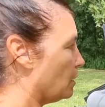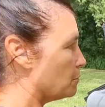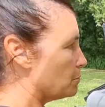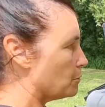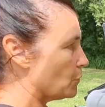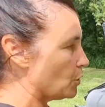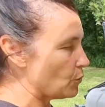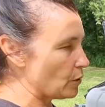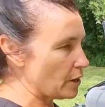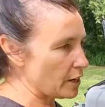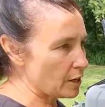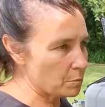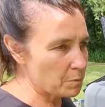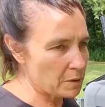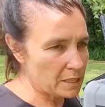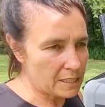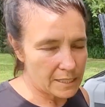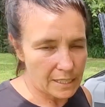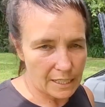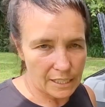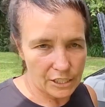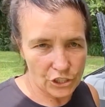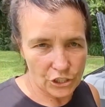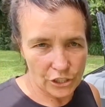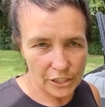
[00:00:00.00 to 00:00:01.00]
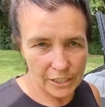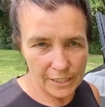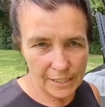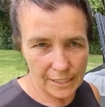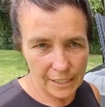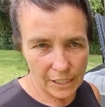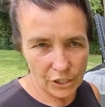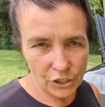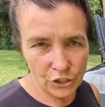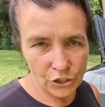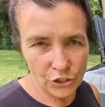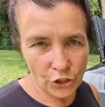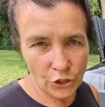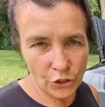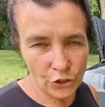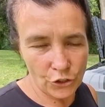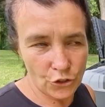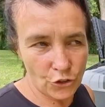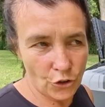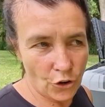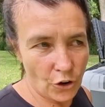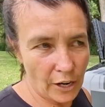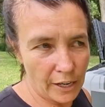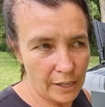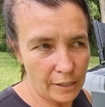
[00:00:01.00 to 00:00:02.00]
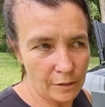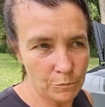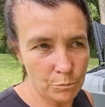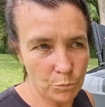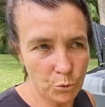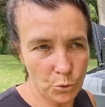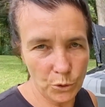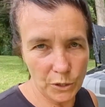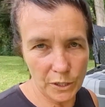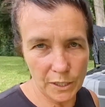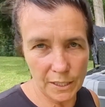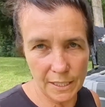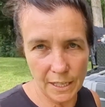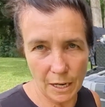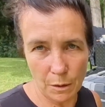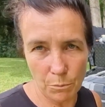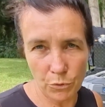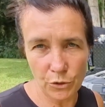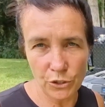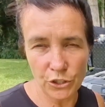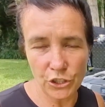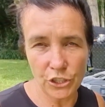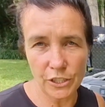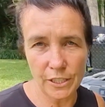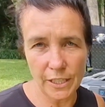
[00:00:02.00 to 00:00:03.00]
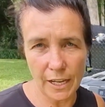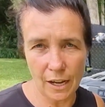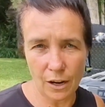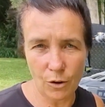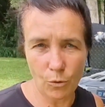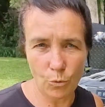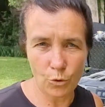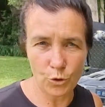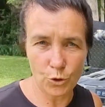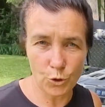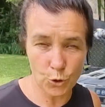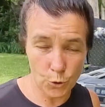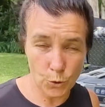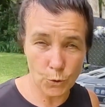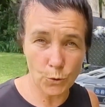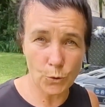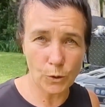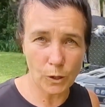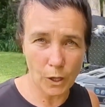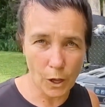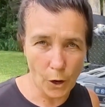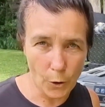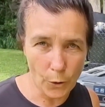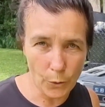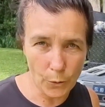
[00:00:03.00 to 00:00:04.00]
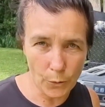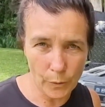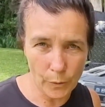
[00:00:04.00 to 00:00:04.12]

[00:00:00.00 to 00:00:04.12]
My recommendation is that you don't try and put the temperature down too low.